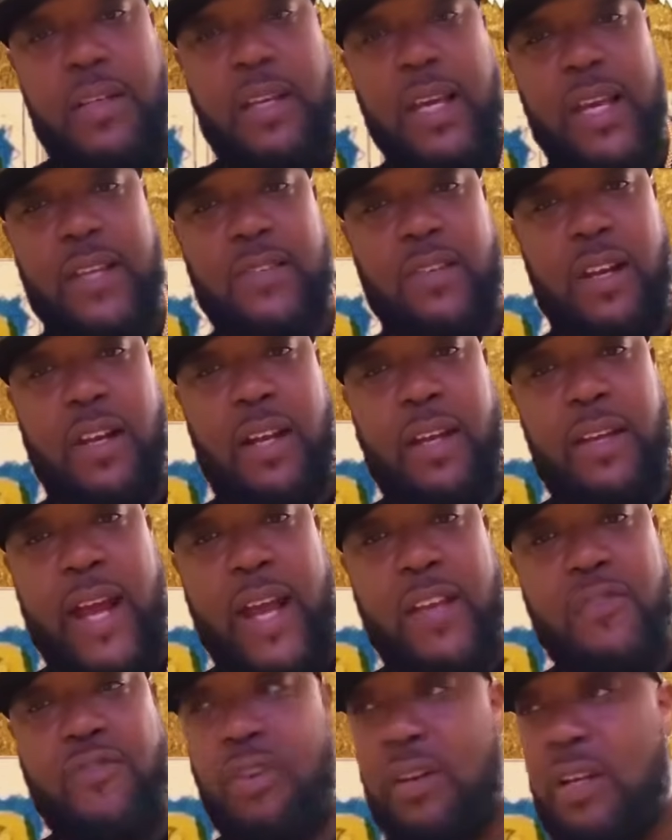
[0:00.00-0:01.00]
These are the
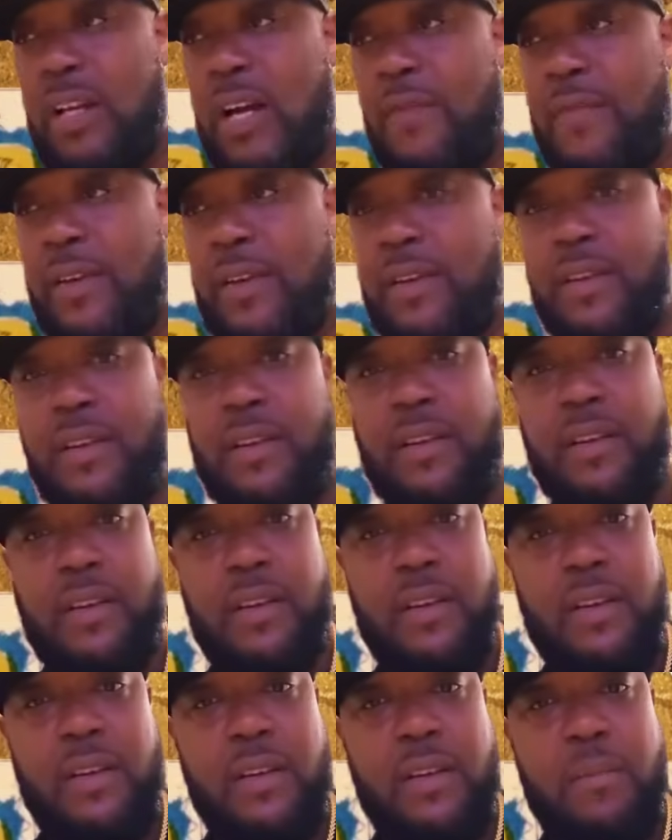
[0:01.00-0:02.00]
nature-loving,
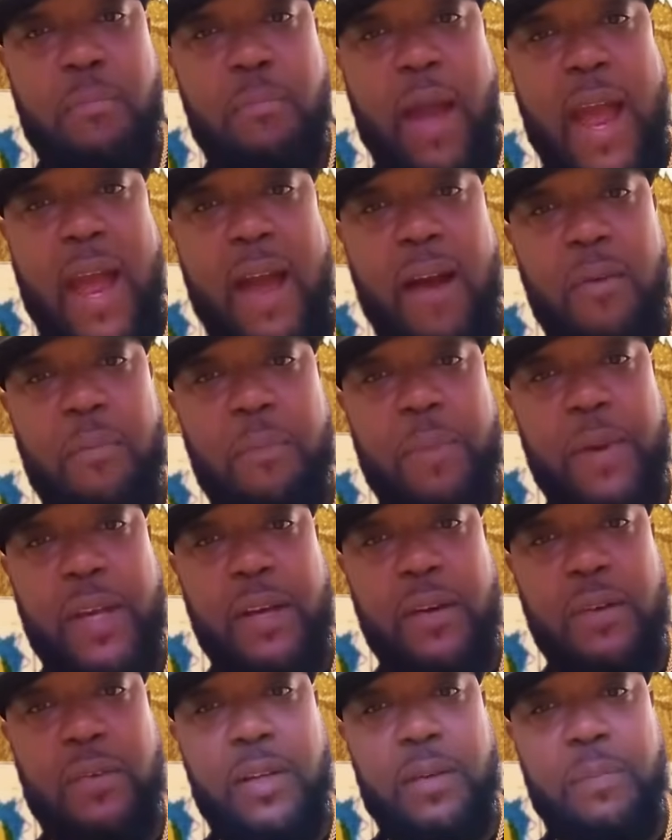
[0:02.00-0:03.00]

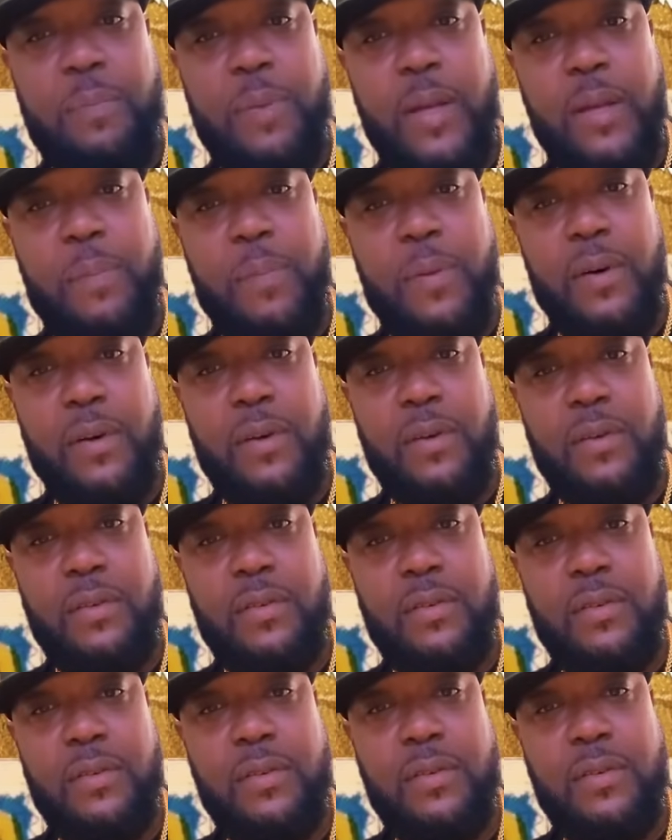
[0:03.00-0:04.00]
mound-building
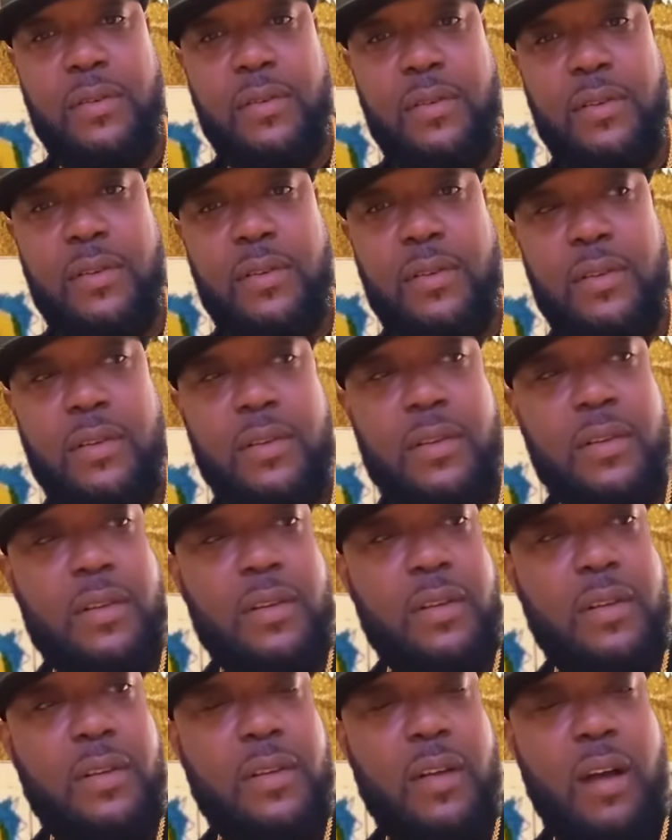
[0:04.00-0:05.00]
people.
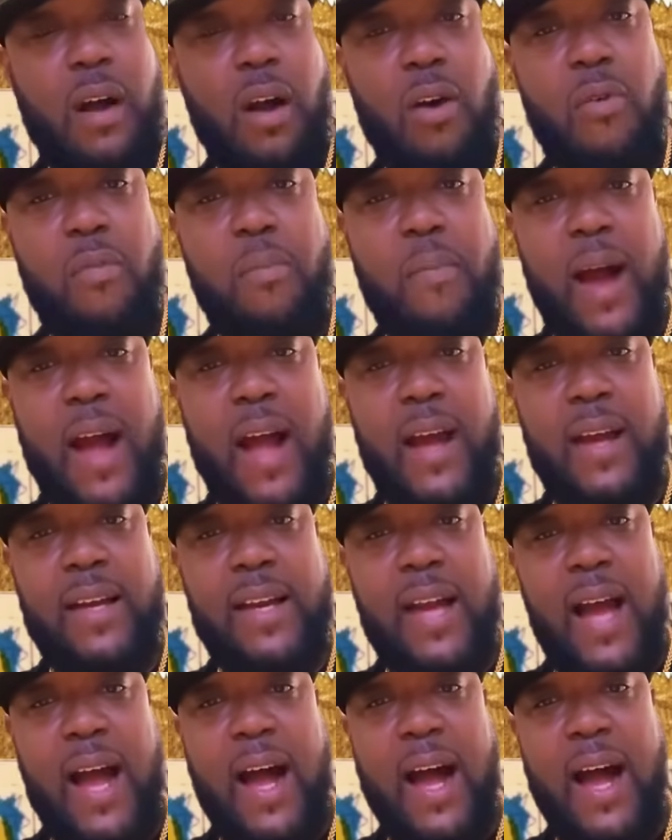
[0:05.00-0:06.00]
Oh
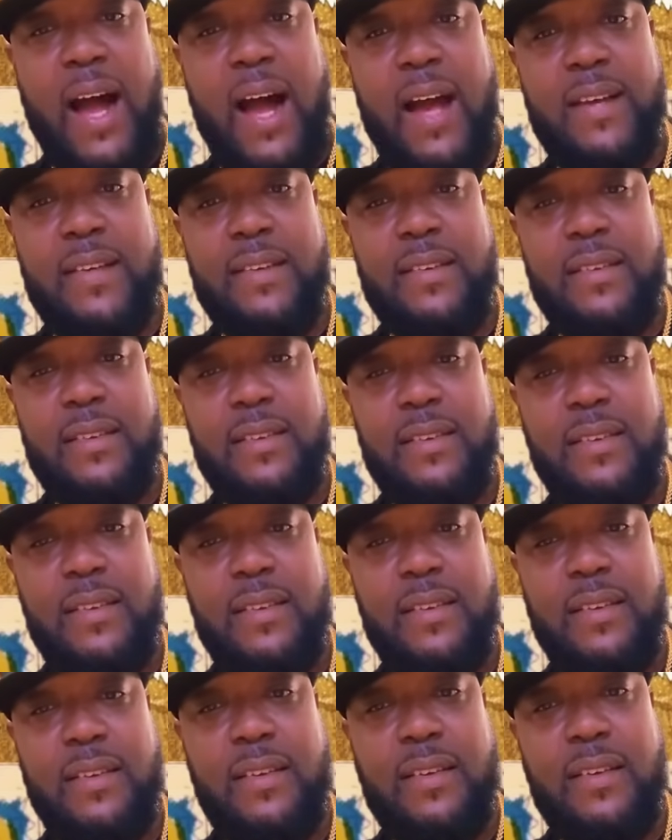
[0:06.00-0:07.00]
my God.
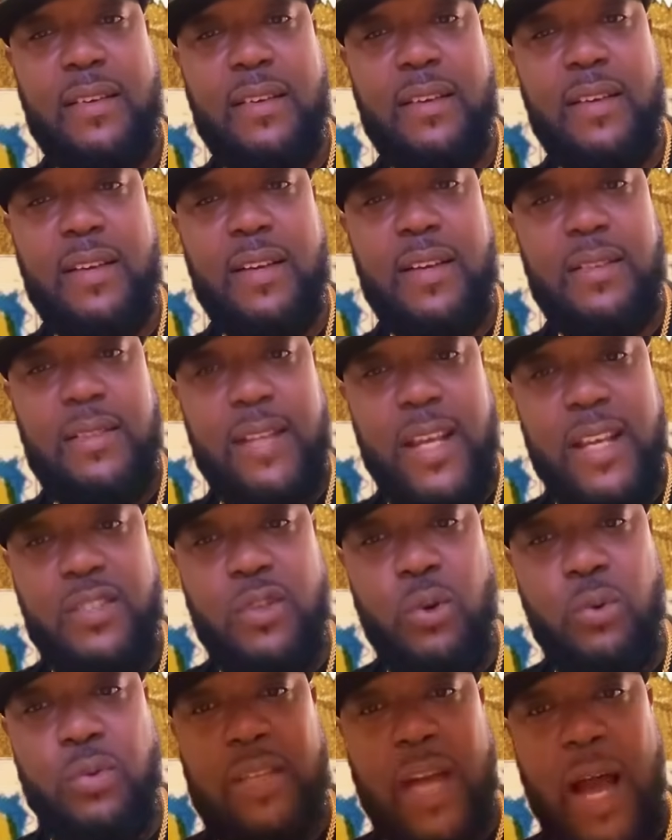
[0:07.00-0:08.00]

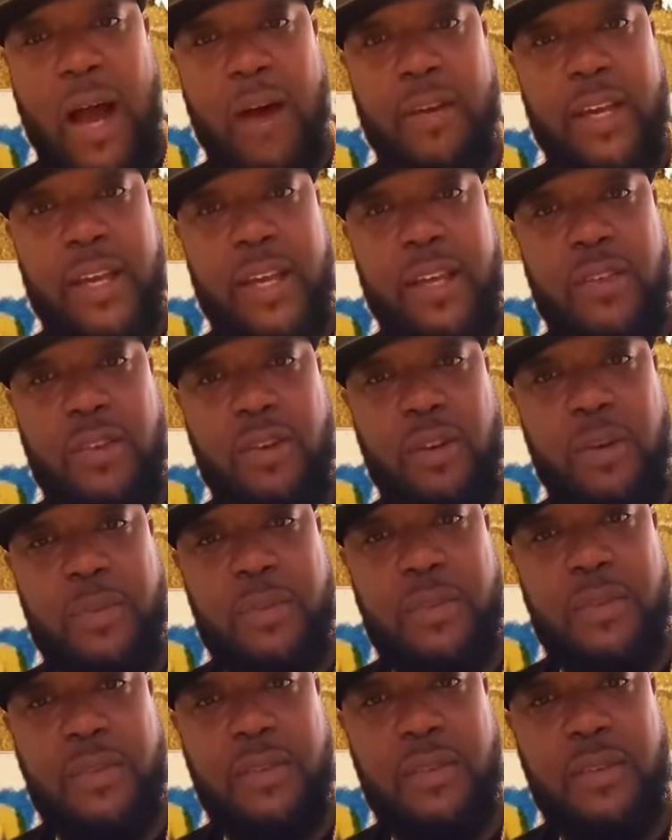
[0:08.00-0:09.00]
This who taught
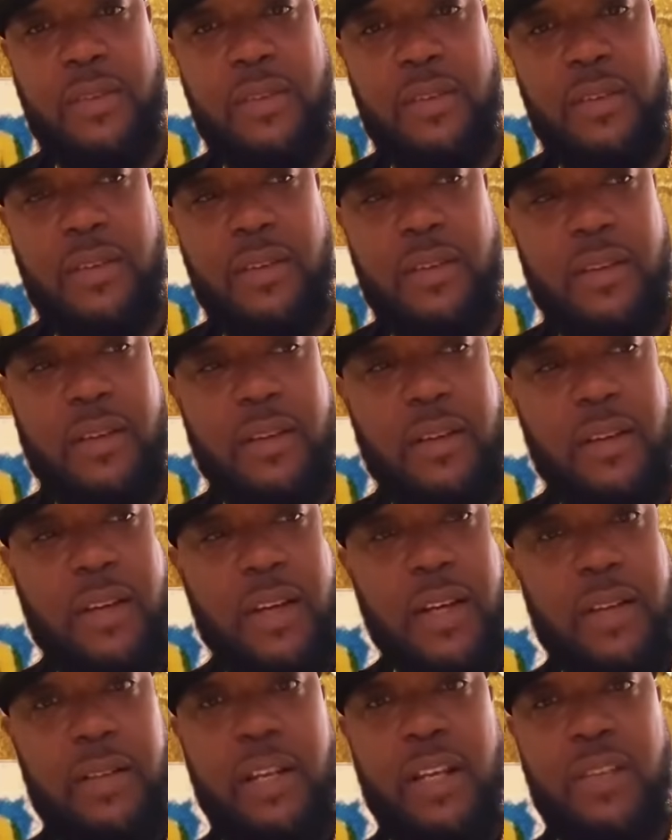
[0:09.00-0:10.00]
Egypt.
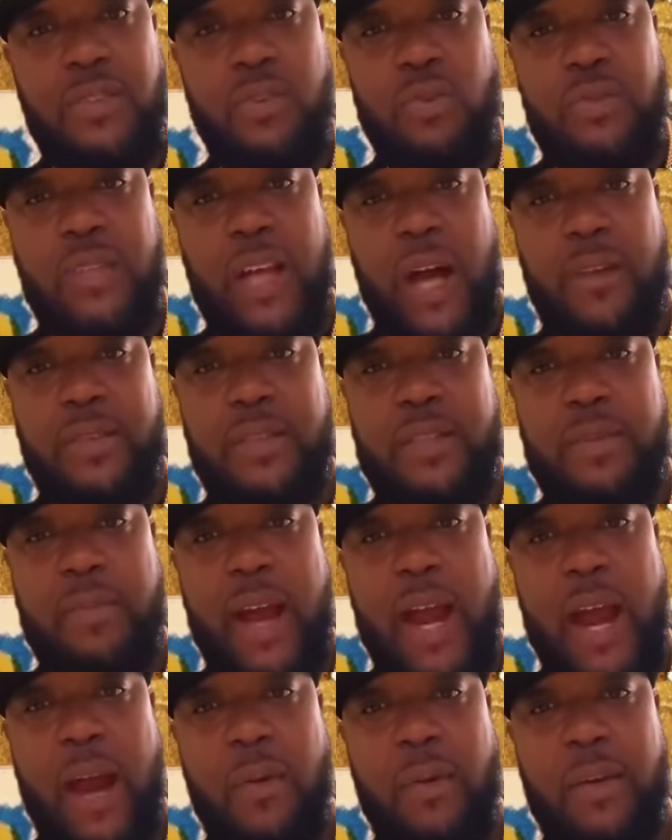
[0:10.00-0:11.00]
This who taught
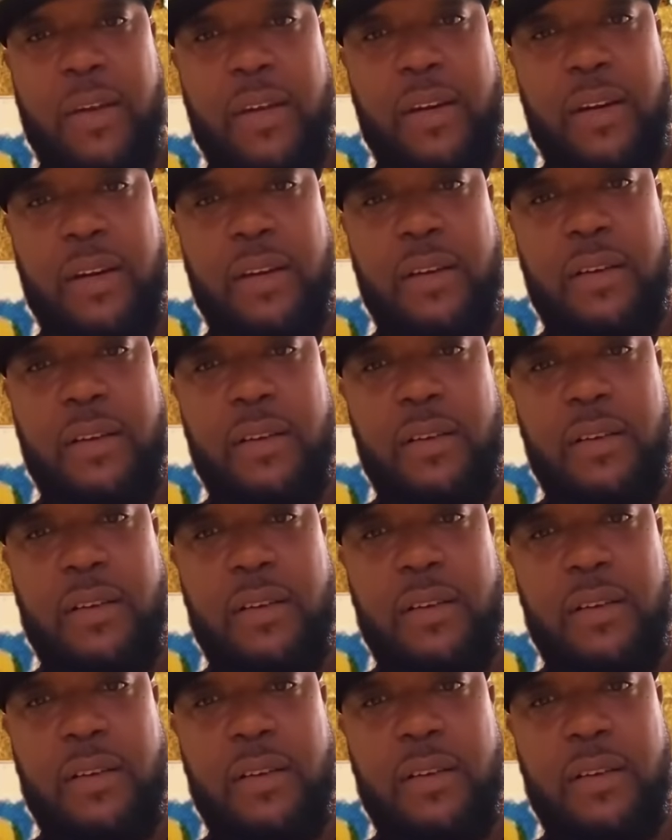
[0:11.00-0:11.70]
Samaria.